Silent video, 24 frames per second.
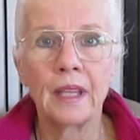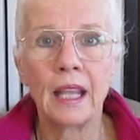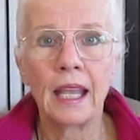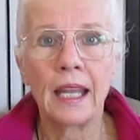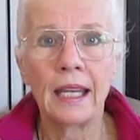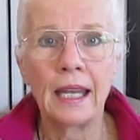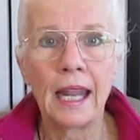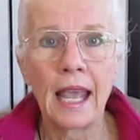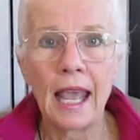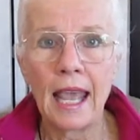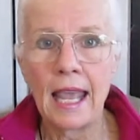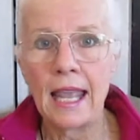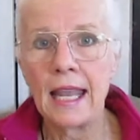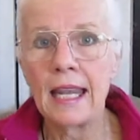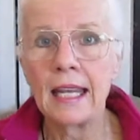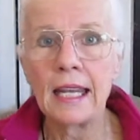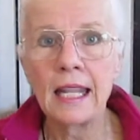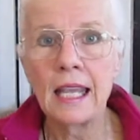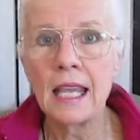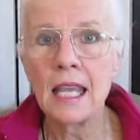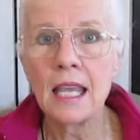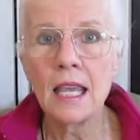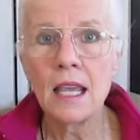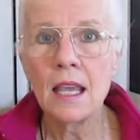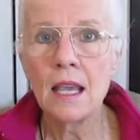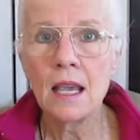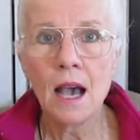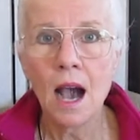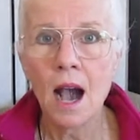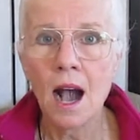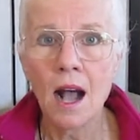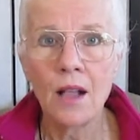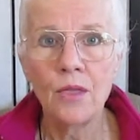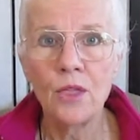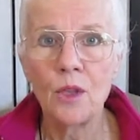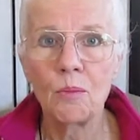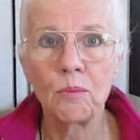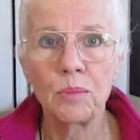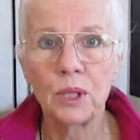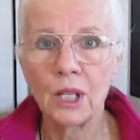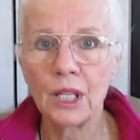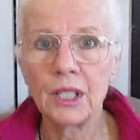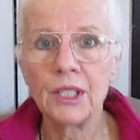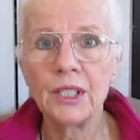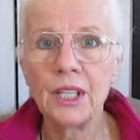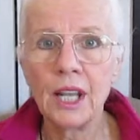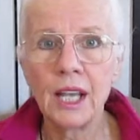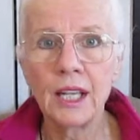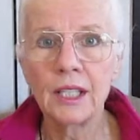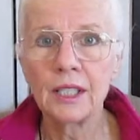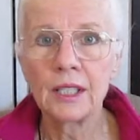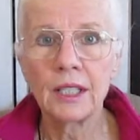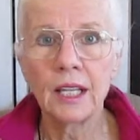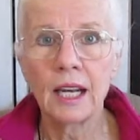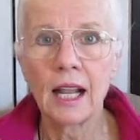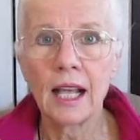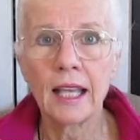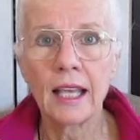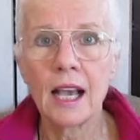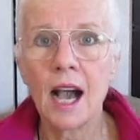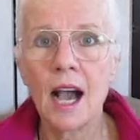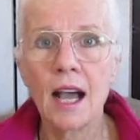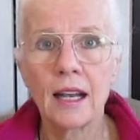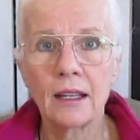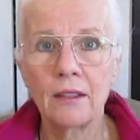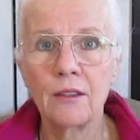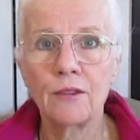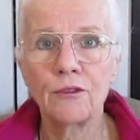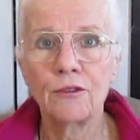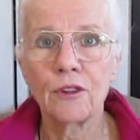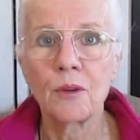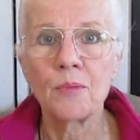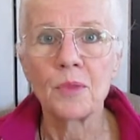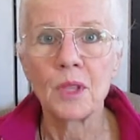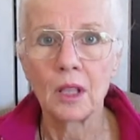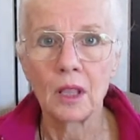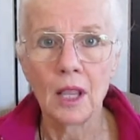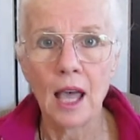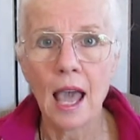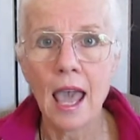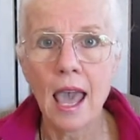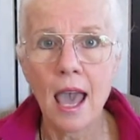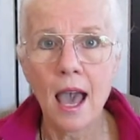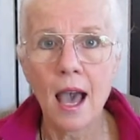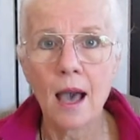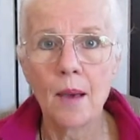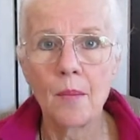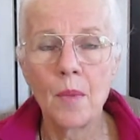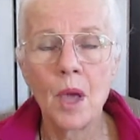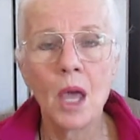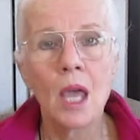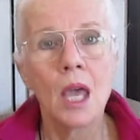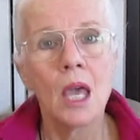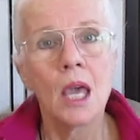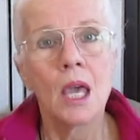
an 80 on the blood test that I got from the lab,